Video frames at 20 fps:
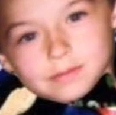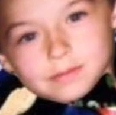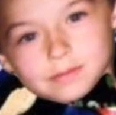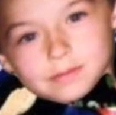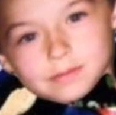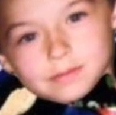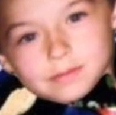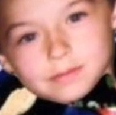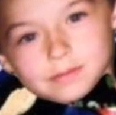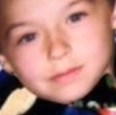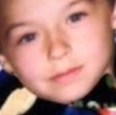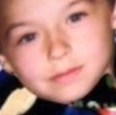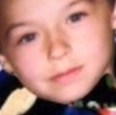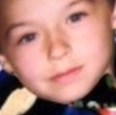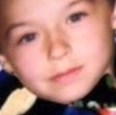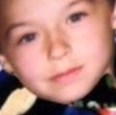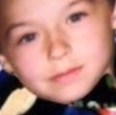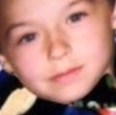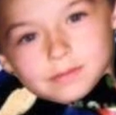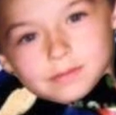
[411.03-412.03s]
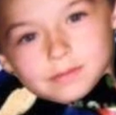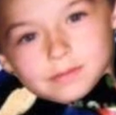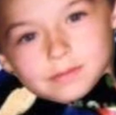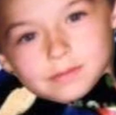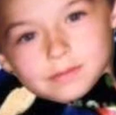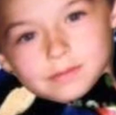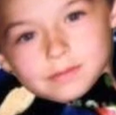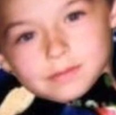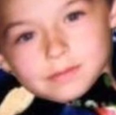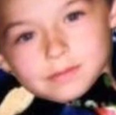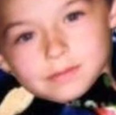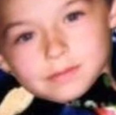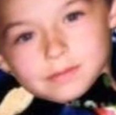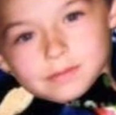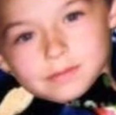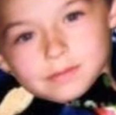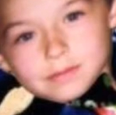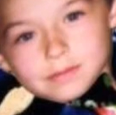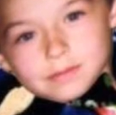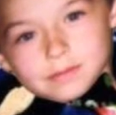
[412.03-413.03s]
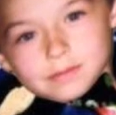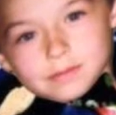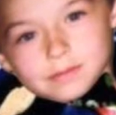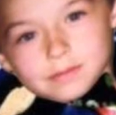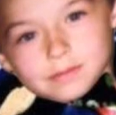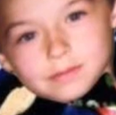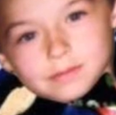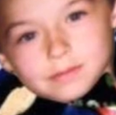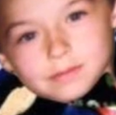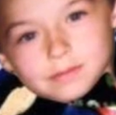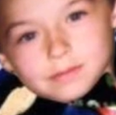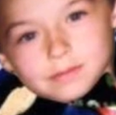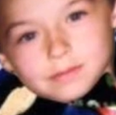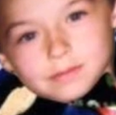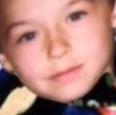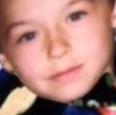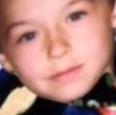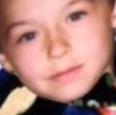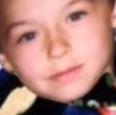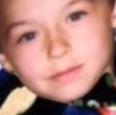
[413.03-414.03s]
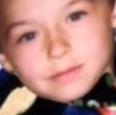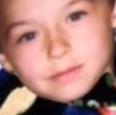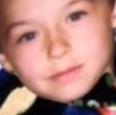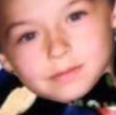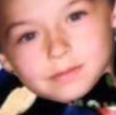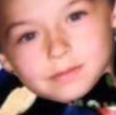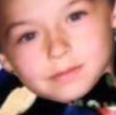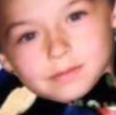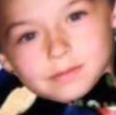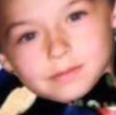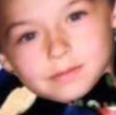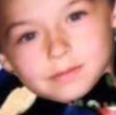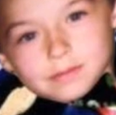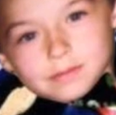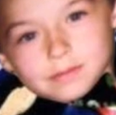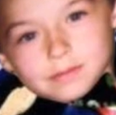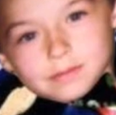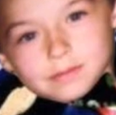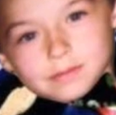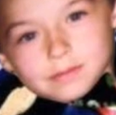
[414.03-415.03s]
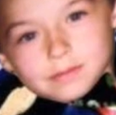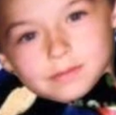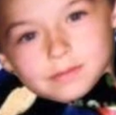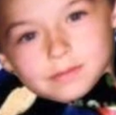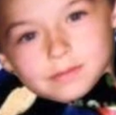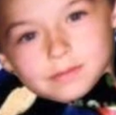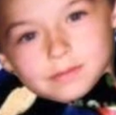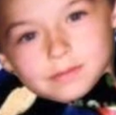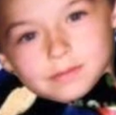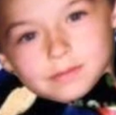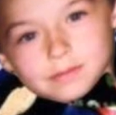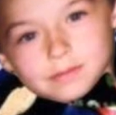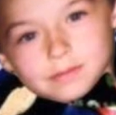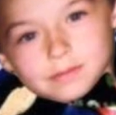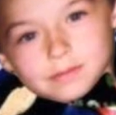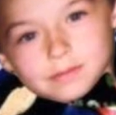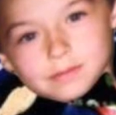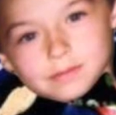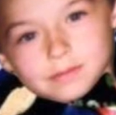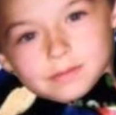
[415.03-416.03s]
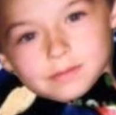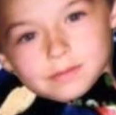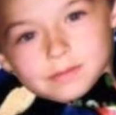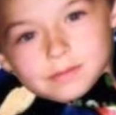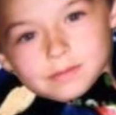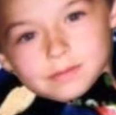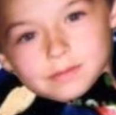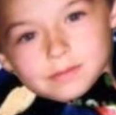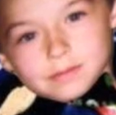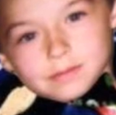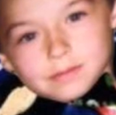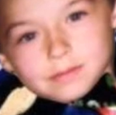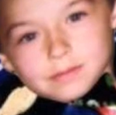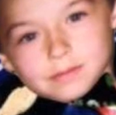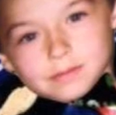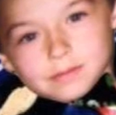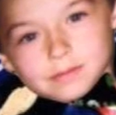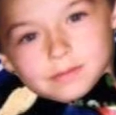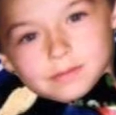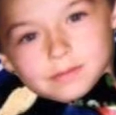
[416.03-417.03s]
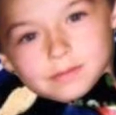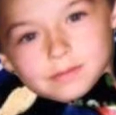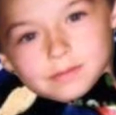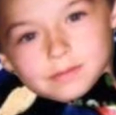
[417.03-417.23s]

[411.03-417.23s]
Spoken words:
This person isn't speaking.